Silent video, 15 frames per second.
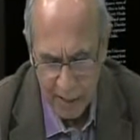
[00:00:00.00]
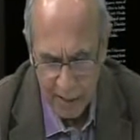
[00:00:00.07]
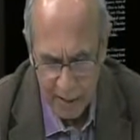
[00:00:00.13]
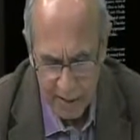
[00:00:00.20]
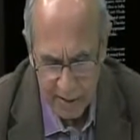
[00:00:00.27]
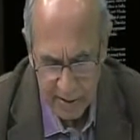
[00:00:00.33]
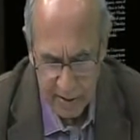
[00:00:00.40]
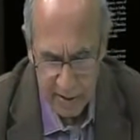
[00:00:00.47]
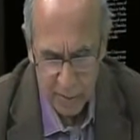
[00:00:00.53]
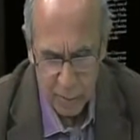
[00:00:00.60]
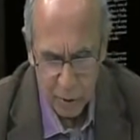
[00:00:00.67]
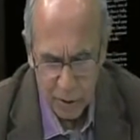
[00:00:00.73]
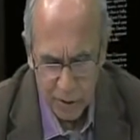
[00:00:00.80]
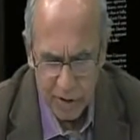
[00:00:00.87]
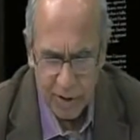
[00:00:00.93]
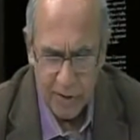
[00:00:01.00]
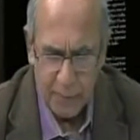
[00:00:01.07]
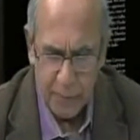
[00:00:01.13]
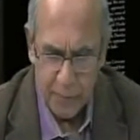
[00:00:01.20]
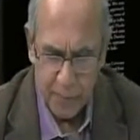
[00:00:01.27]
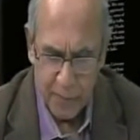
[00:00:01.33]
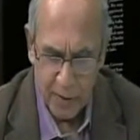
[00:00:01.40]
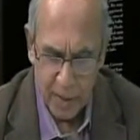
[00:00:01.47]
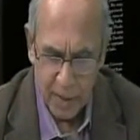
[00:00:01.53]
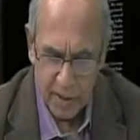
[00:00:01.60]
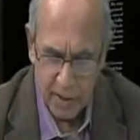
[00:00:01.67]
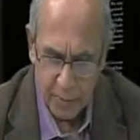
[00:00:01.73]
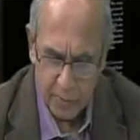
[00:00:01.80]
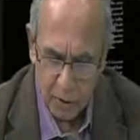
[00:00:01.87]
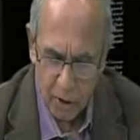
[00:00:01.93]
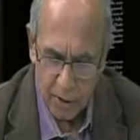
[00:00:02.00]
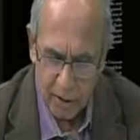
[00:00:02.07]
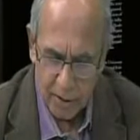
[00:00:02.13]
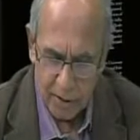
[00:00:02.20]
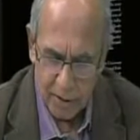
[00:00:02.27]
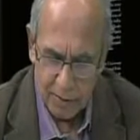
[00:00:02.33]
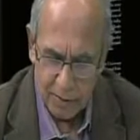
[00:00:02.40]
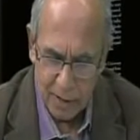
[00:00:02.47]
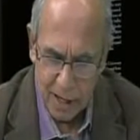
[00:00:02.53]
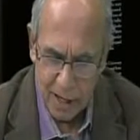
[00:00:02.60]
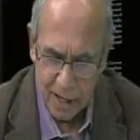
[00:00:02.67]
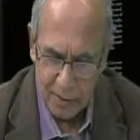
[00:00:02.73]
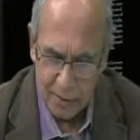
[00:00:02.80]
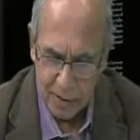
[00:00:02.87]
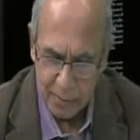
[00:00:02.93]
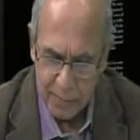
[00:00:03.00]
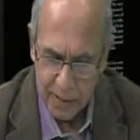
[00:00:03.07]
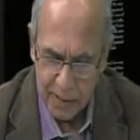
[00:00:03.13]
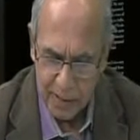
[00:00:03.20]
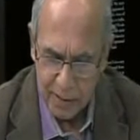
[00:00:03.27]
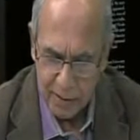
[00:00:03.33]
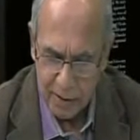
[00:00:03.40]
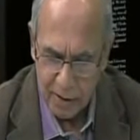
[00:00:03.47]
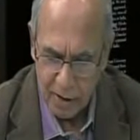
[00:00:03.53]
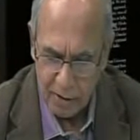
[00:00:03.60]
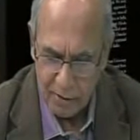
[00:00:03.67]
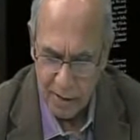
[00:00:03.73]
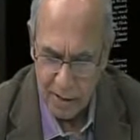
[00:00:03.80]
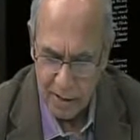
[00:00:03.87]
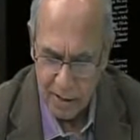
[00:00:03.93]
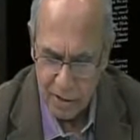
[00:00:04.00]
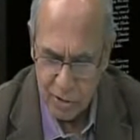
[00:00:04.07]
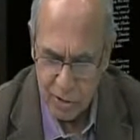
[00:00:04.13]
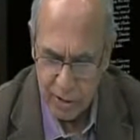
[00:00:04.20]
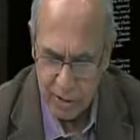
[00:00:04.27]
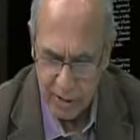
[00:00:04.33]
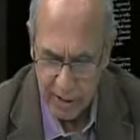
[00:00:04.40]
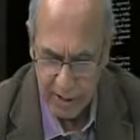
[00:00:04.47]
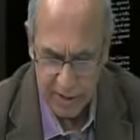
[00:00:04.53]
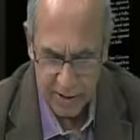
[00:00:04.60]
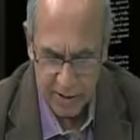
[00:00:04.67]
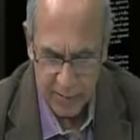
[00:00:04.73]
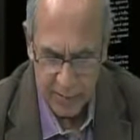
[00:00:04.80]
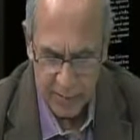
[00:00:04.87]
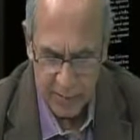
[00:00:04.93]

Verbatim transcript: It says, Mukti is a product of love and pain of at least 3 decades.